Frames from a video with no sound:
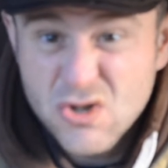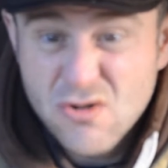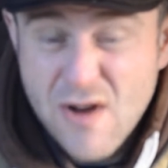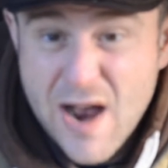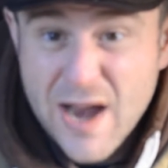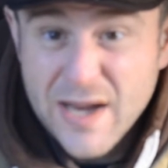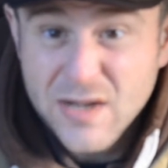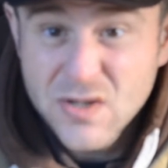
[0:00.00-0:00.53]

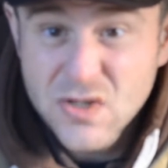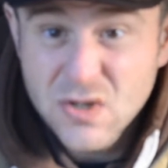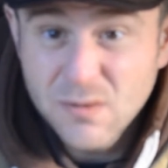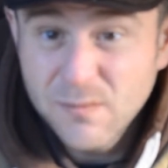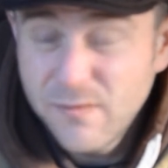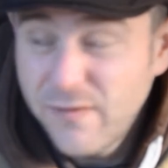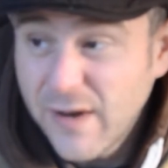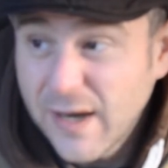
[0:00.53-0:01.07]
trying
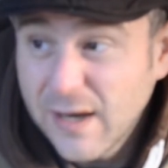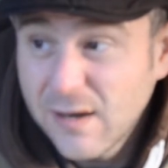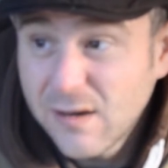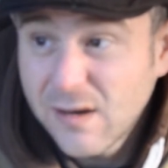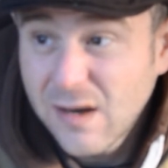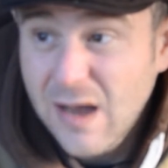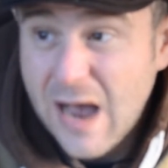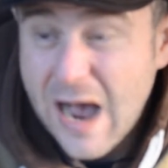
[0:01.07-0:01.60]
something.
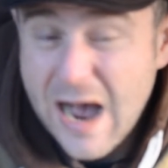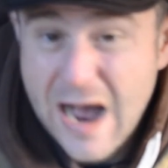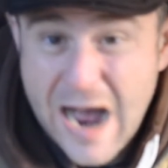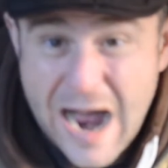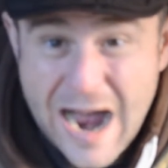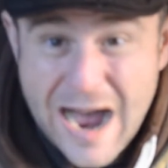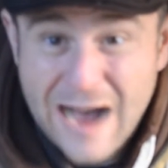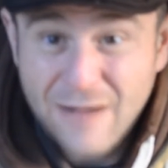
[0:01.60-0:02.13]

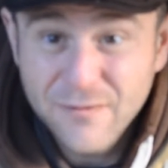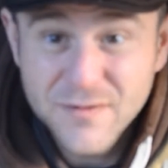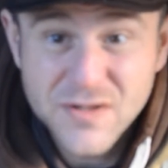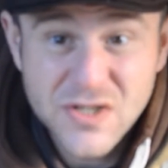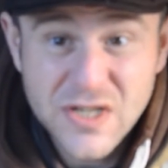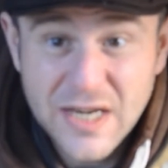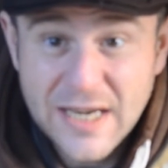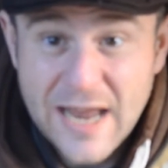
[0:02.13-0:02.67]
I haven't
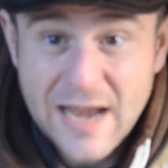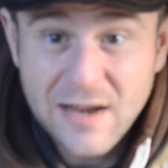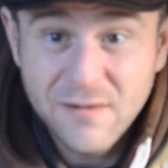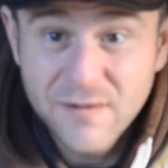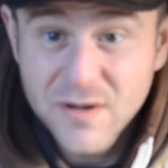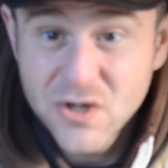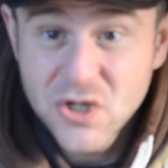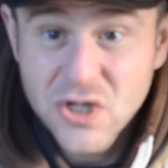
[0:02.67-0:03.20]
seen
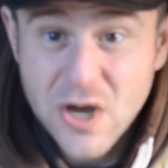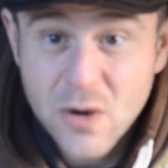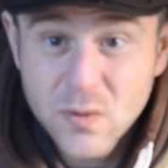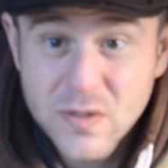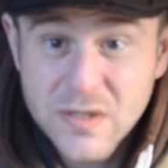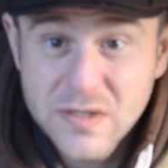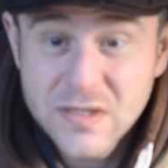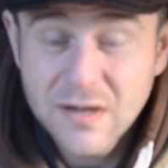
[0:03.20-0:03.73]
anything show
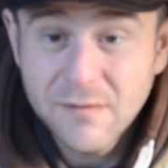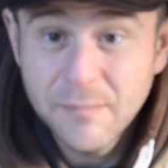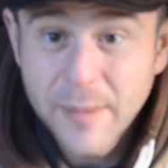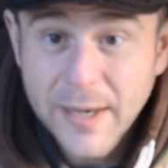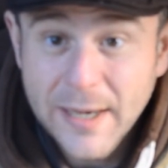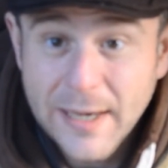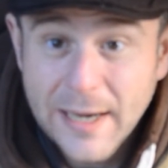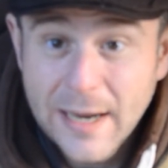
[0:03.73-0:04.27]
since I've
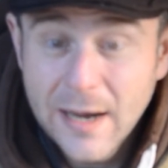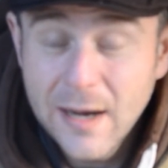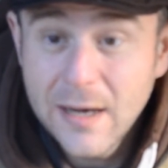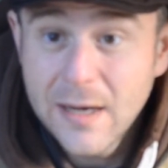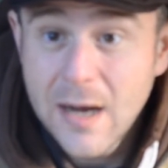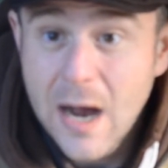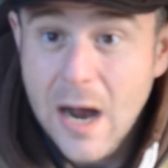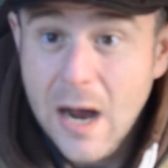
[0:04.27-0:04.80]
been here.
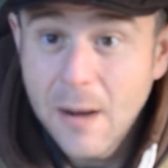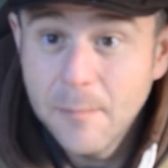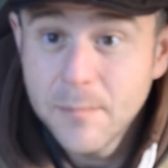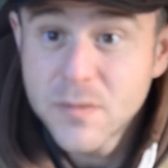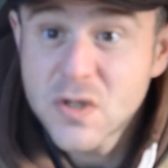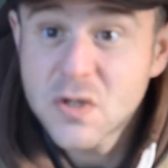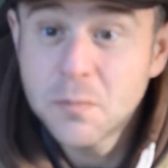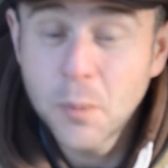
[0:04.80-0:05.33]

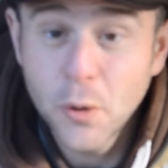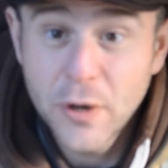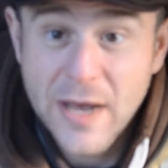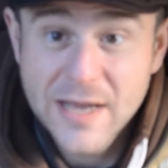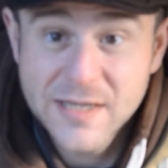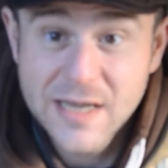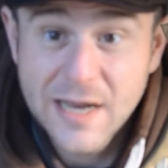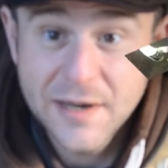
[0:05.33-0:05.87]
Spud
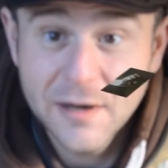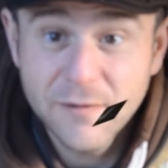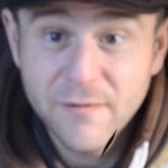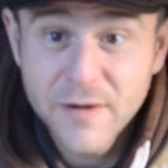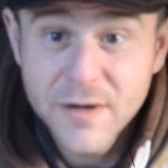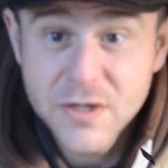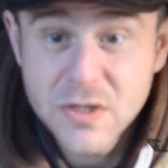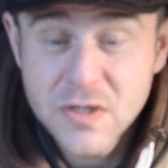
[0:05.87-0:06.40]
has had a
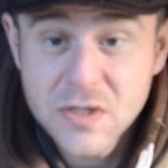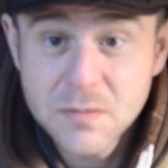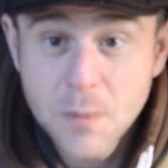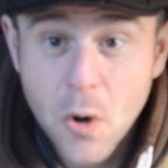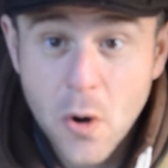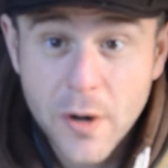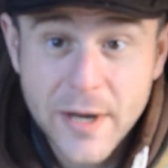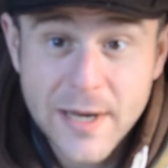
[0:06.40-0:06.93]
fish this
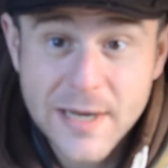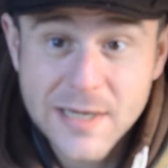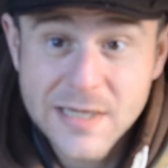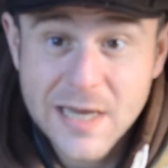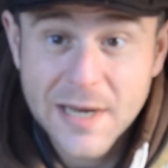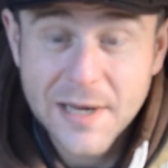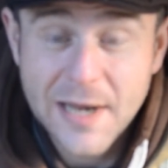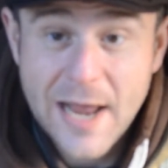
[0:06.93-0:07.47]
morning. He's
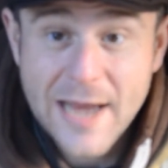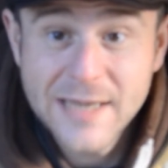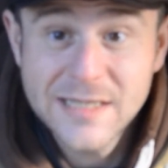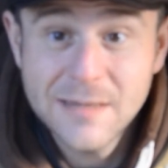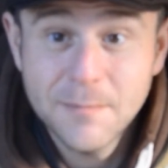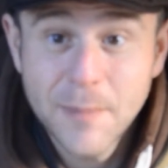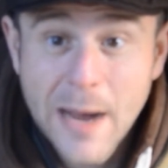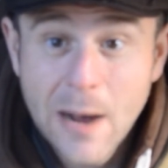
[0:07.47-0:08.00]
had an
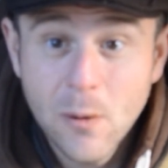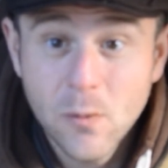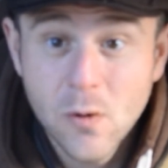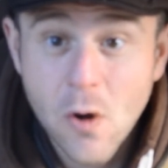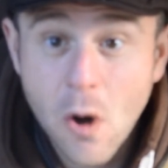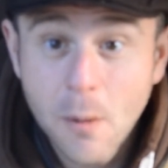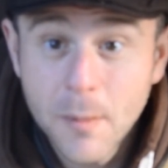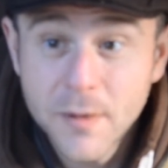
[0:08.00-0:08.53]
18-pound
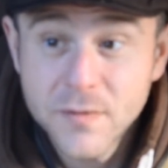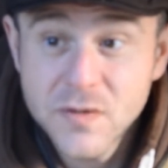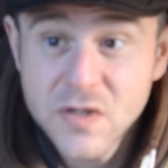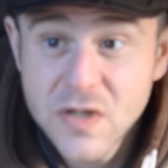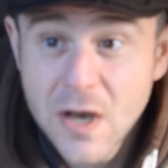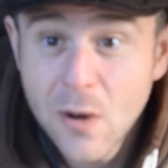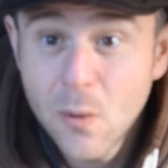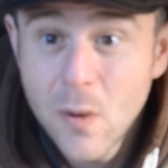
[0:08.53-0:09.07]
common,
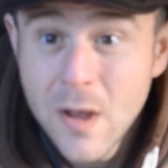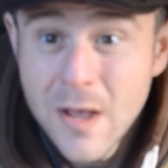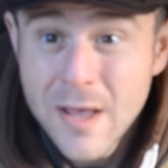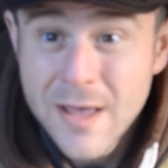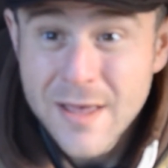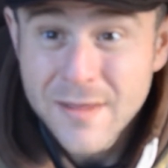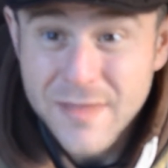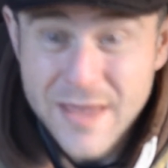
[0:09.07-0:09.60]
so
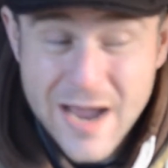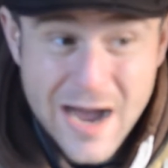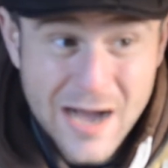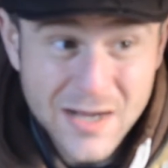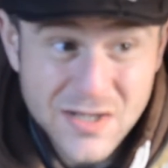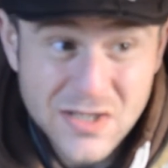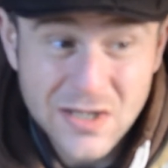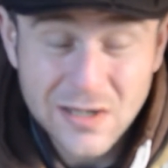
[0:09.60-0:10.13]
they
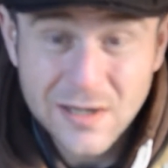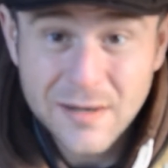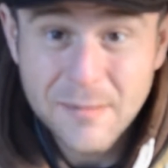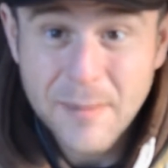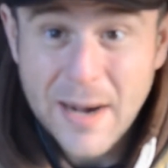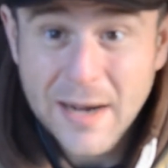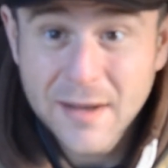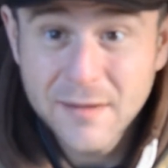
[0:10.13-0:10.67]
are still in the
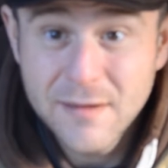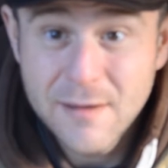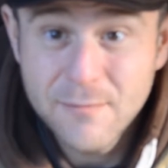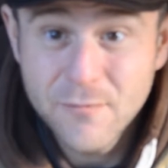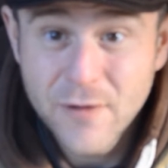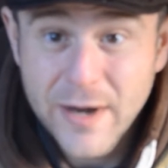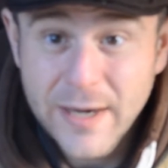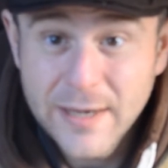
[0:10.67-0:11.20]
back of
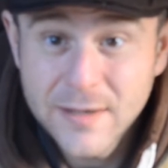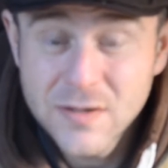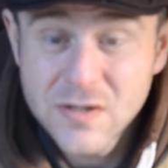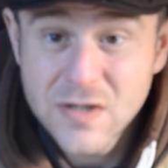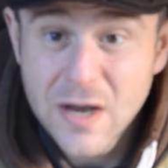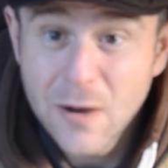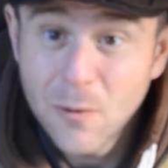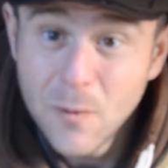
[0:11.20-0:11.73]
them reeds.
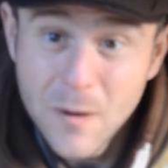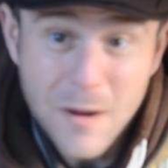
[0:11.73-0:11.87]
So